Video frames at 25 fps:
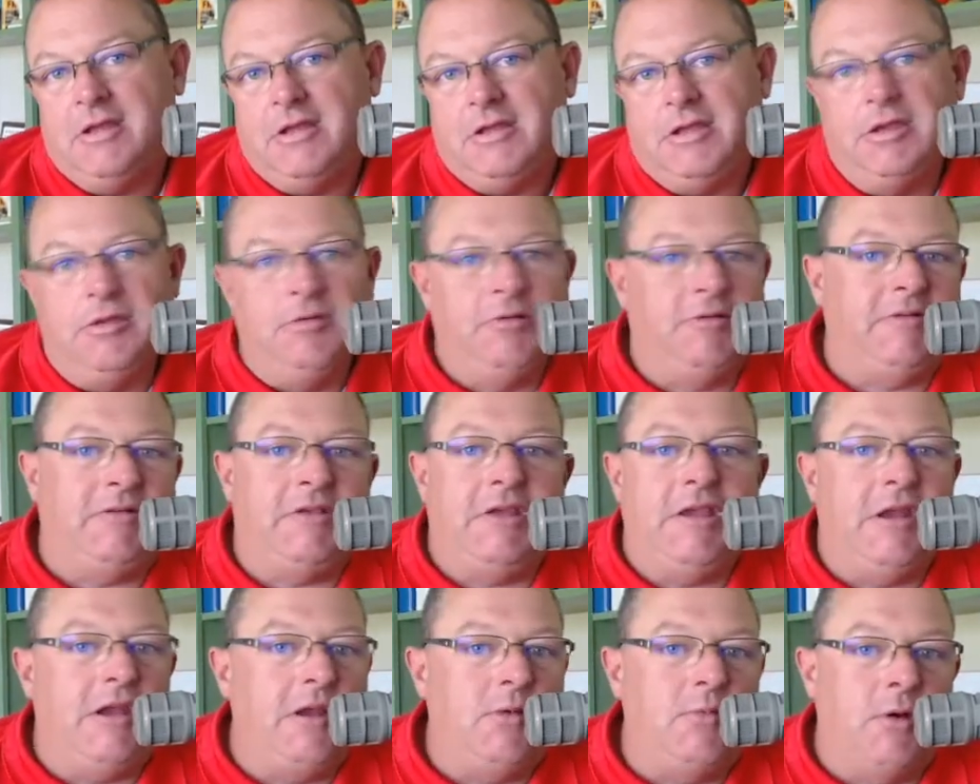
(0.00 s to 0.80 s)
you
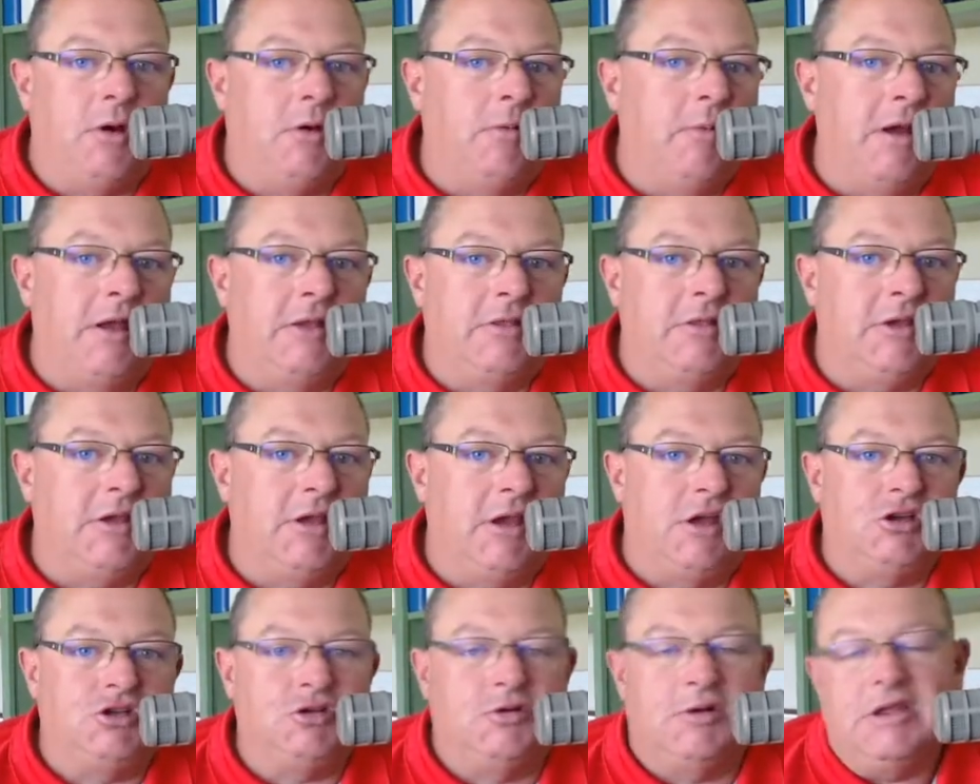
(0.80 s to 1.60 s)
see anywhere around the
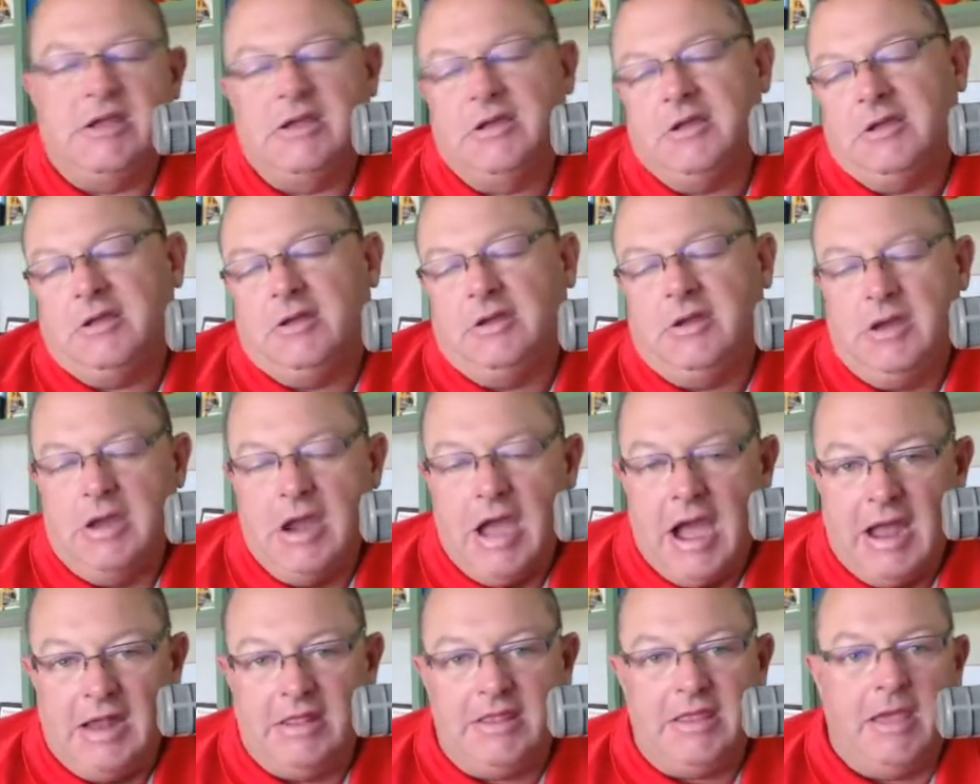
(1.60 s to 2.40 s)
country.
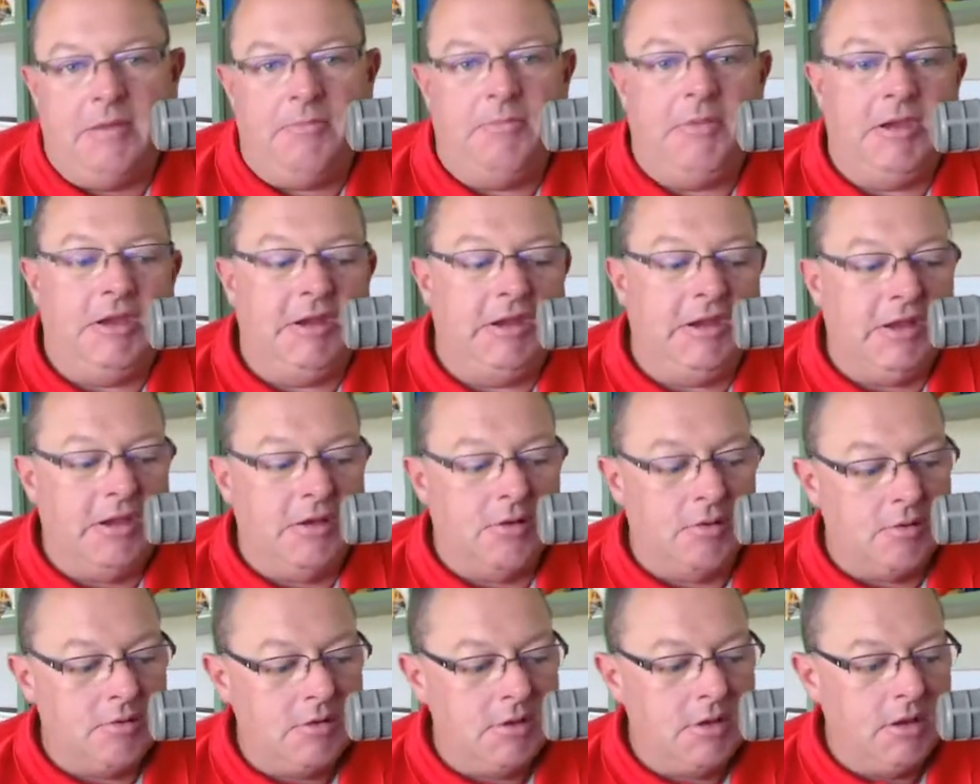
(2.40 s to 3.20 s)
Not that big a
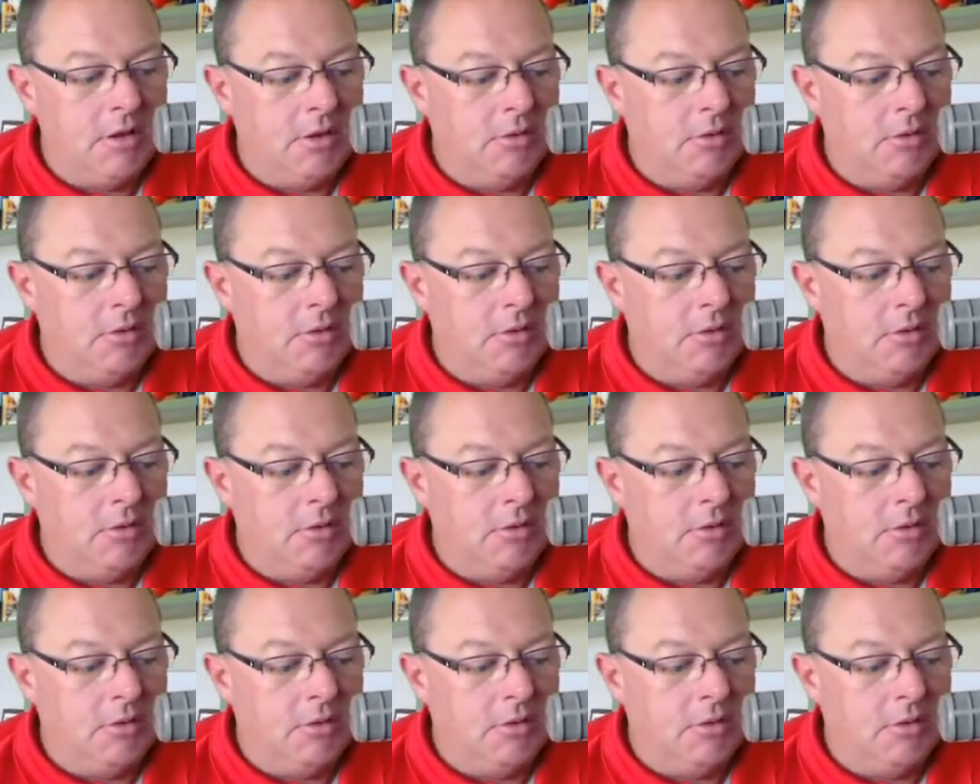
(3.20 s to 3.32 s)
deal.